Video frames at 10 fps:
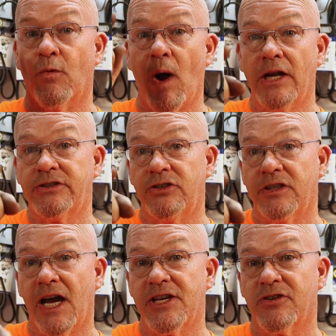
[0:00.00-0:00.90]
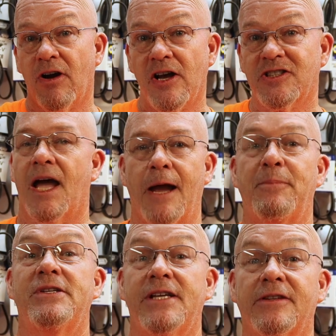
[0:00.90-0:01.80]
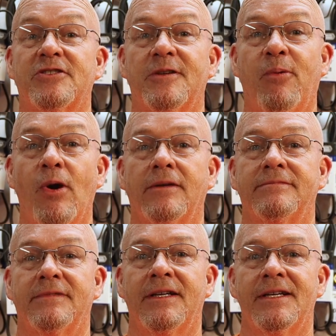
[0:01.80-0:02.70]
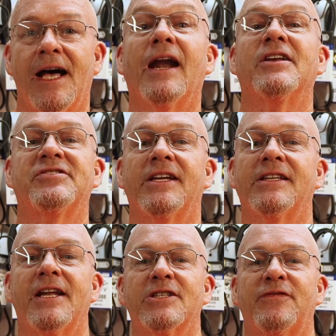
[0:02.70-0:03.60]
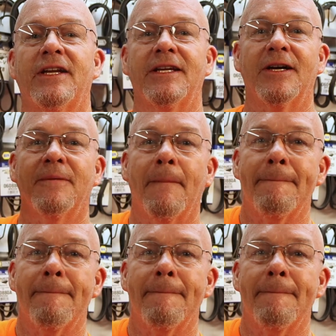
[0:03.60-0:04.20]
for watching. You guys are awesome. I appreciate the support, and I'll see you in the next video.